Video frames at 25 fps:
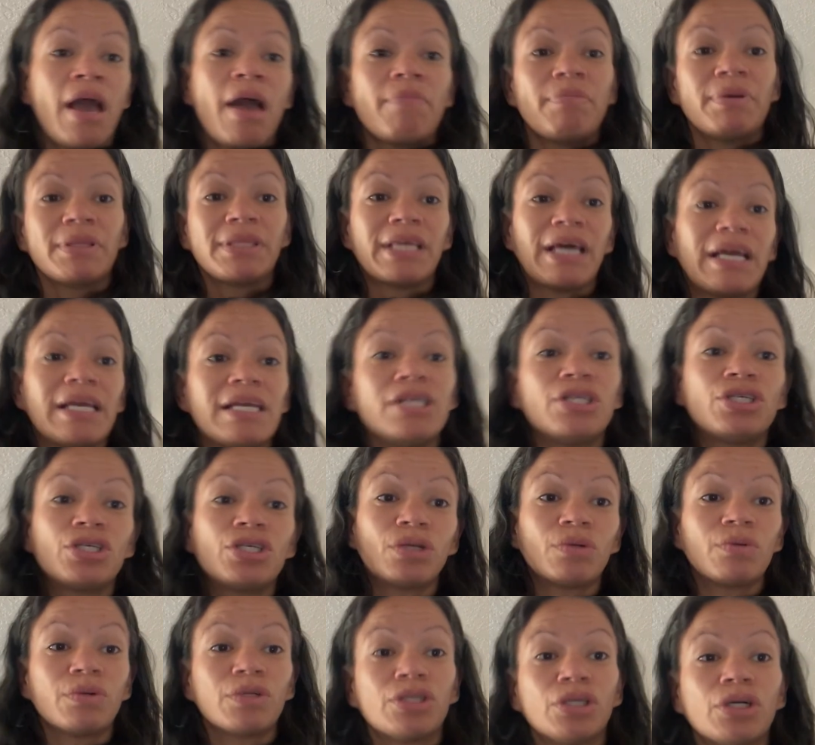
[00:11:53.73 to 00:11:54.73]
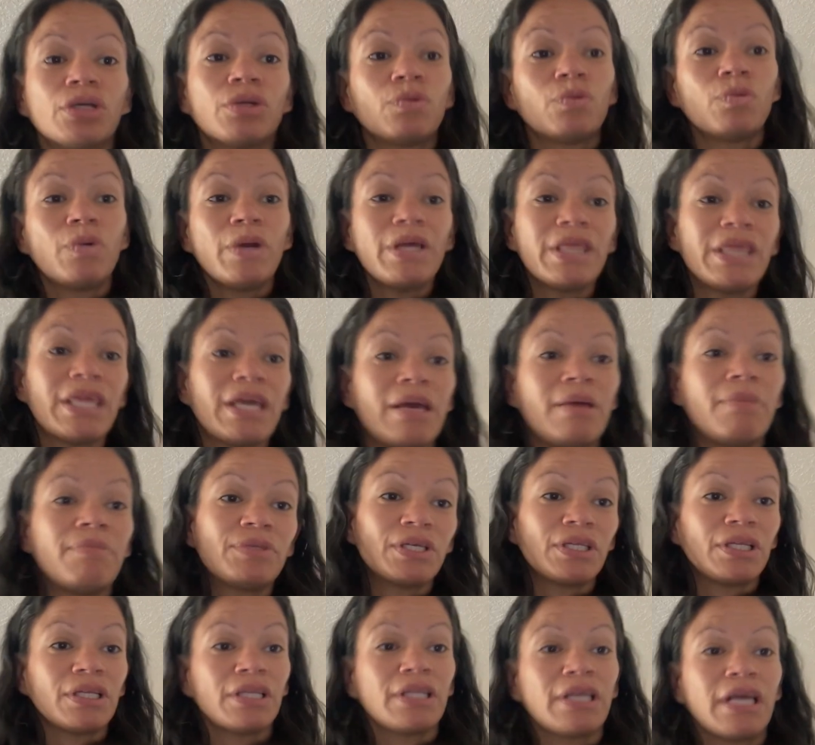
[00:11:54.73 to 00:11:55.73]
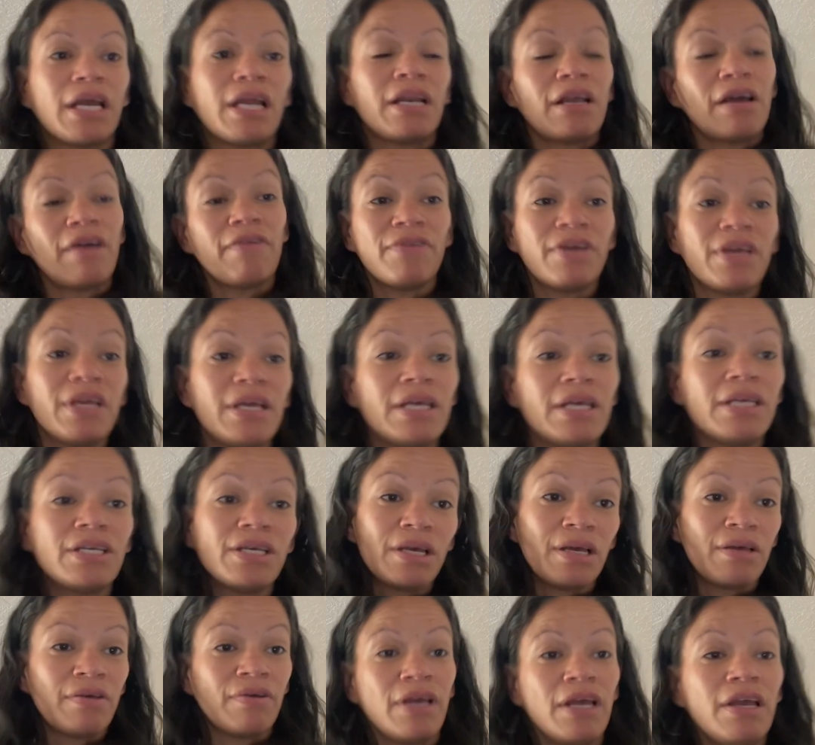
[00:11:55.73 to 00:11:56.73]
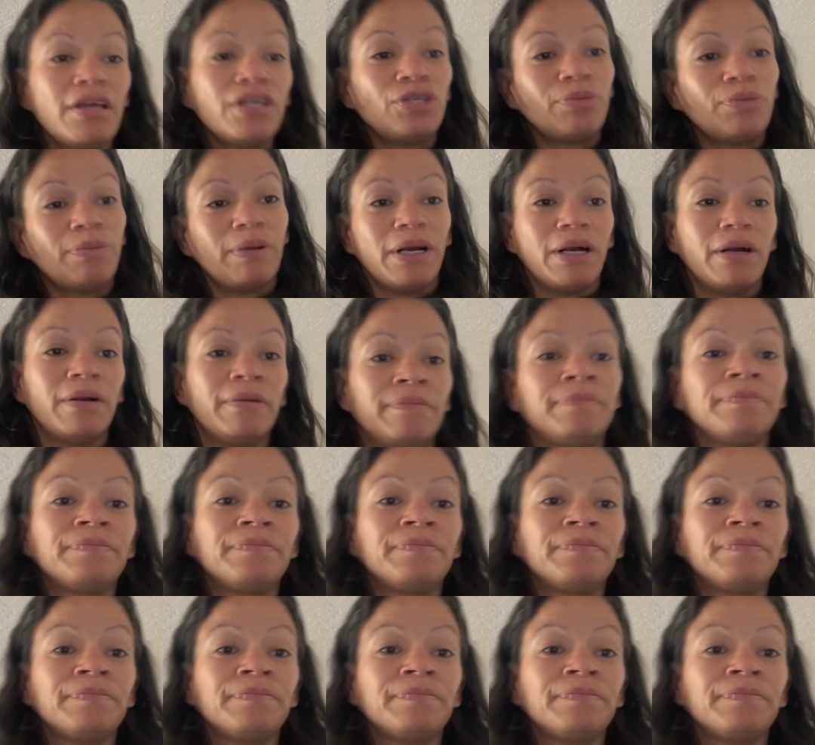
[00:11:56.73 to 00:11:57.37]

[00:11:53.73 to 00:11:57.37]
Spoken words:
but that he should return with him to the land of Ishmael.